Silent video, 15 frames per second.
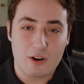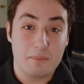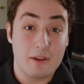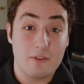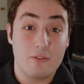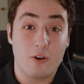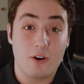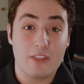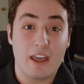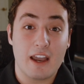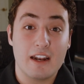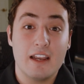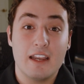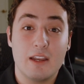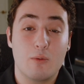Before that,
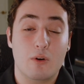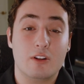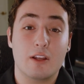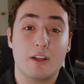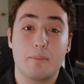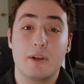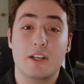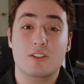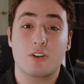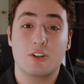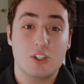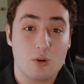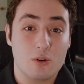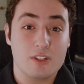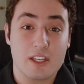he worked on Pixar
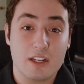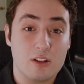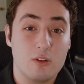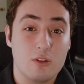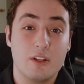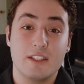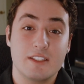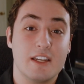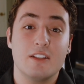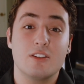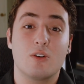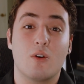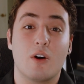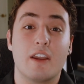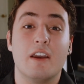shorts, including Tin
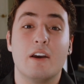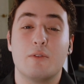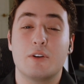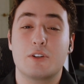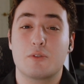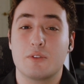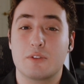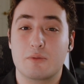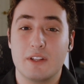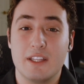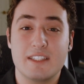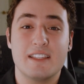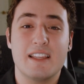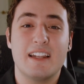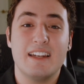Toy, which was released
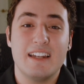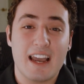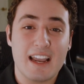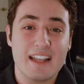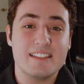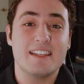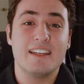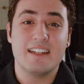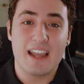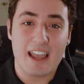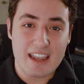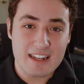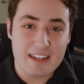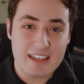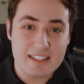in the
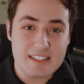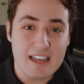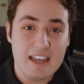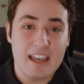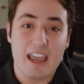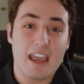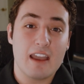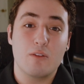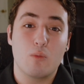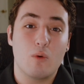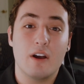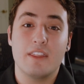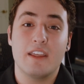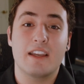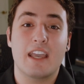1980s and won
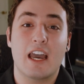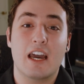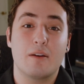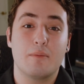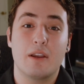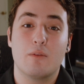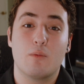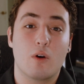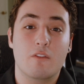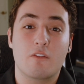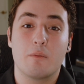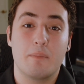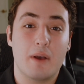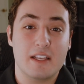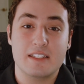the Academy Award for
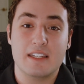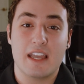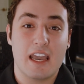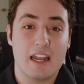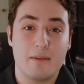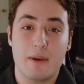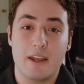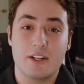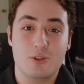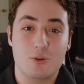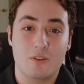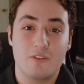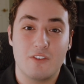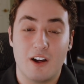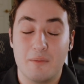Best Animated
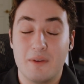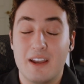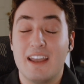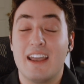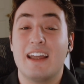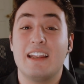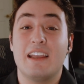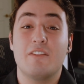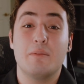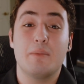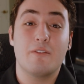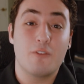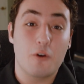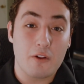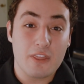Short Film. And even
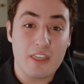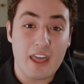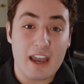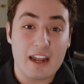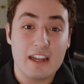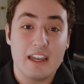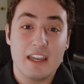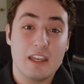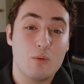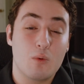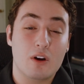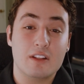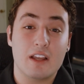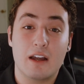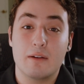before that, he
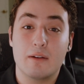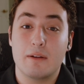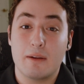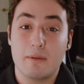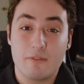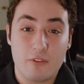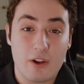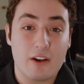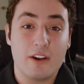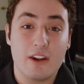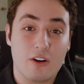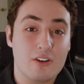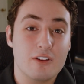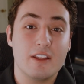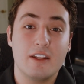worked on very
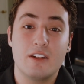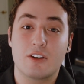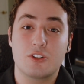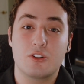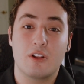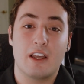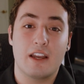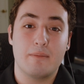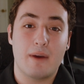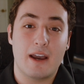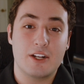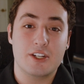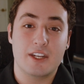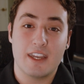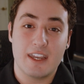early Industrial Light and
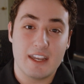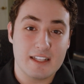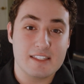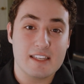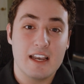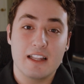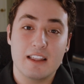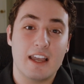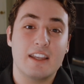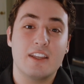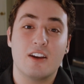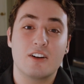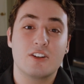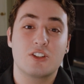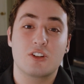Magic hits like
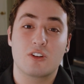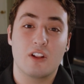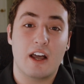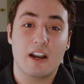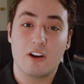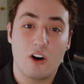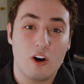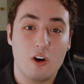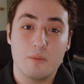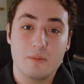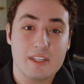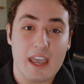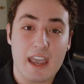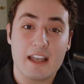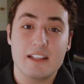Young Sherlock Holmes
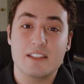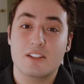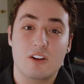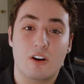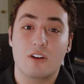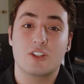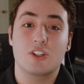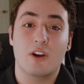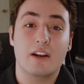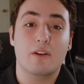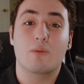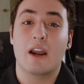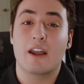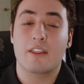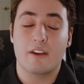and Star Trek
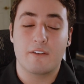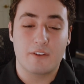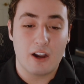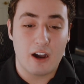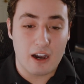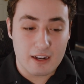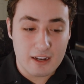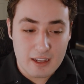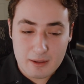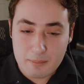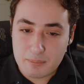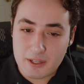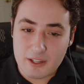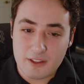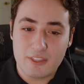Wrath of Khan.
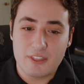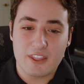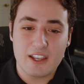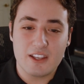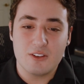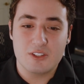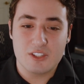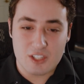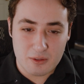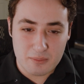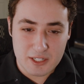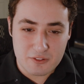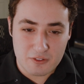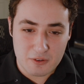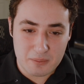Bill, thank you so
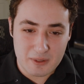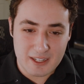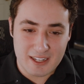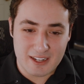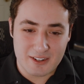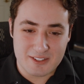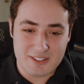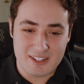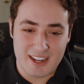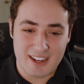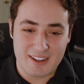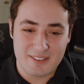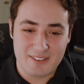much for being here today.